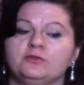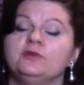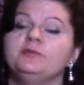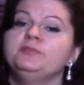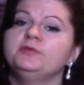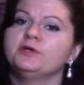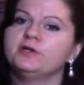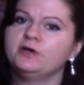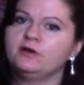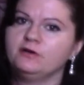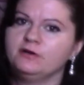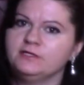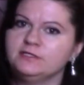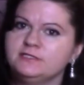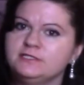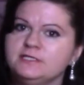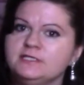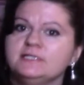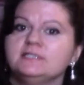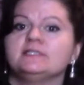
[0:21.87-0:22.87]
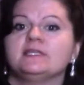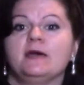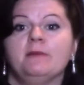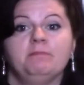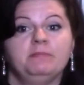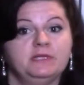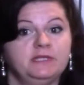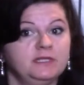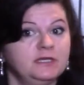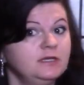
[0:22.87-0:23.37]
cryptocurrencies
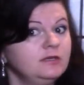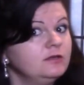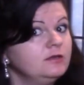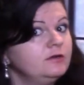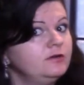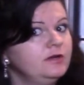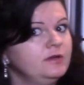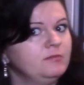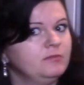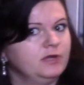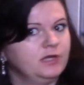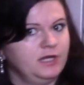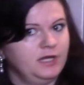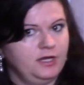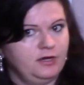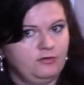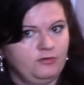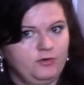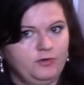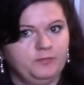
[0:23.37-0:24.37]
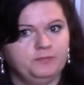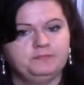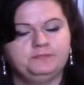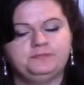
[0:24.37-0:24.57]
and particularly Monero.